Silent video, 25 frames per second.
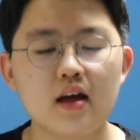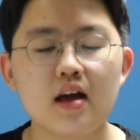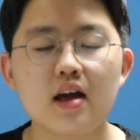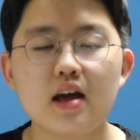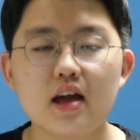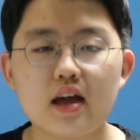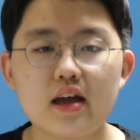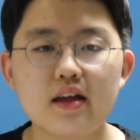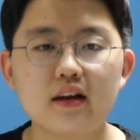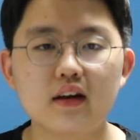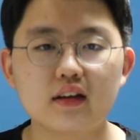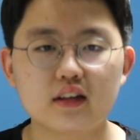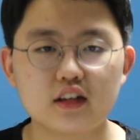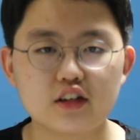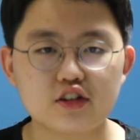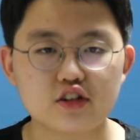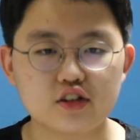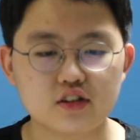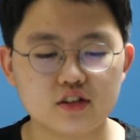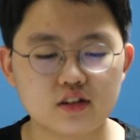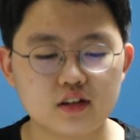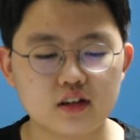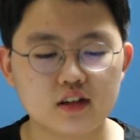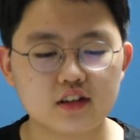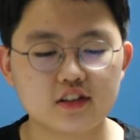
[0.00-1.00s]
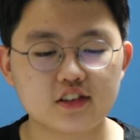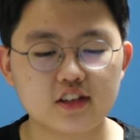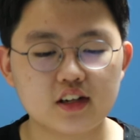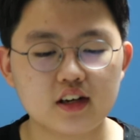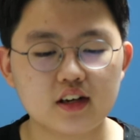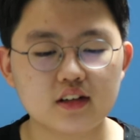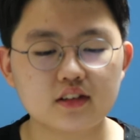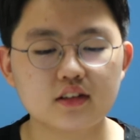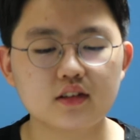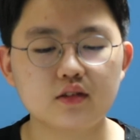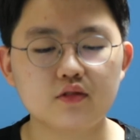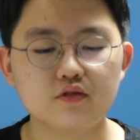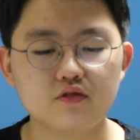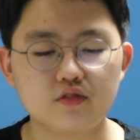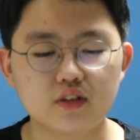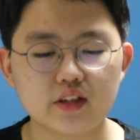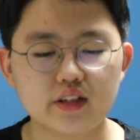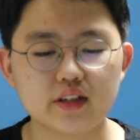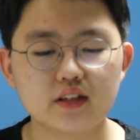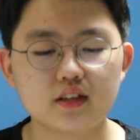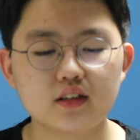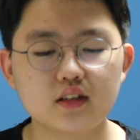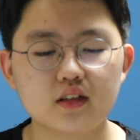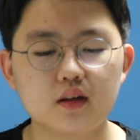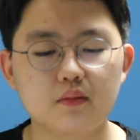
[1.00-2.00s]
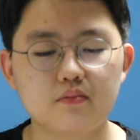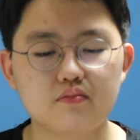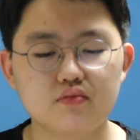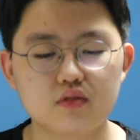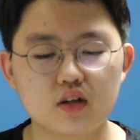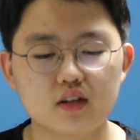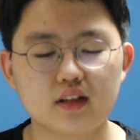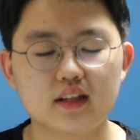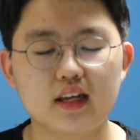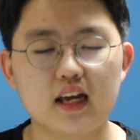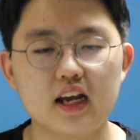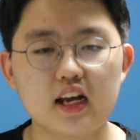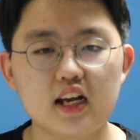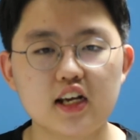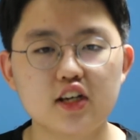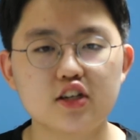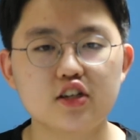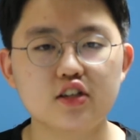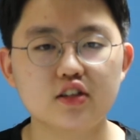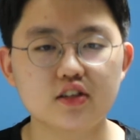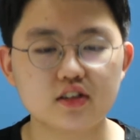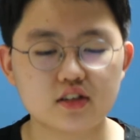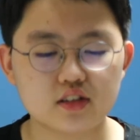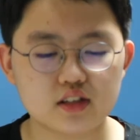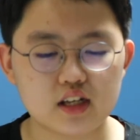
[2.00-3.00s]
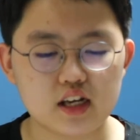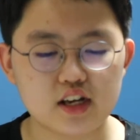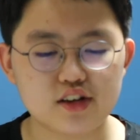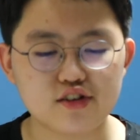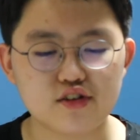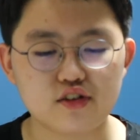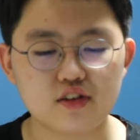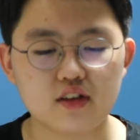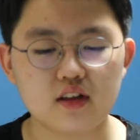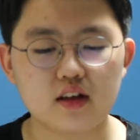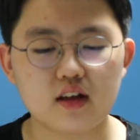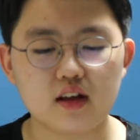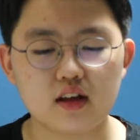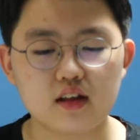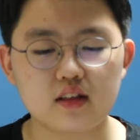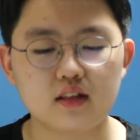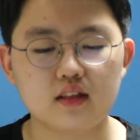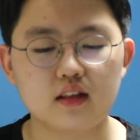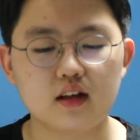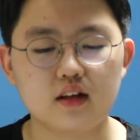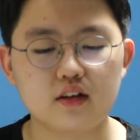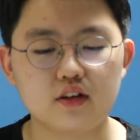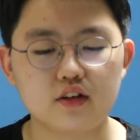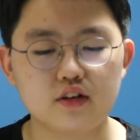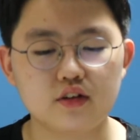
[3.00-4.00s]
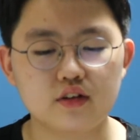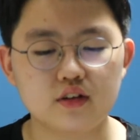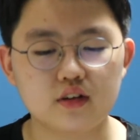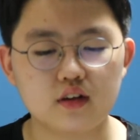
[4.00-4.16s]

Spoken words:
In addition, citizens visited the broadcasting station in that